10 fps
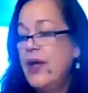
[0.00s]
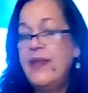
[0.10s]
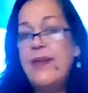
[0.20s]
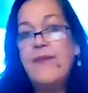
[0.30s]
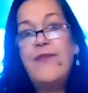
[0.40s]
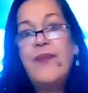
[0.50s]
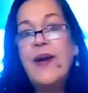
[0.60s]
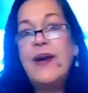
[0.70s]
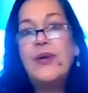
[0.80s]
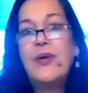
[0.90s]
And then
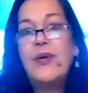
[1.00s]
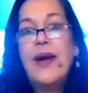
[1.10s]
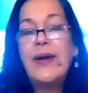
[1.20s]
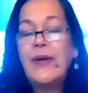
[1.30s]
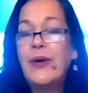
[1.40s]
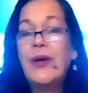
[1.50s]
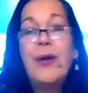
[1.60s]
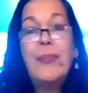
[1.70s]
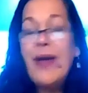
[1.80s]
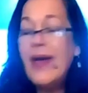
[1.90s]
firecracker,
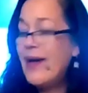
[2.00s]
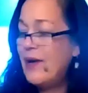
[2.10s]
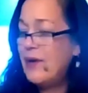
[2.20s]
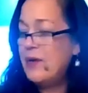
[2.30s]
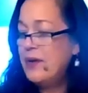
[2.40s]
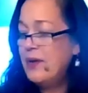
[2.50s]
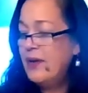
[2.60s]
kapow,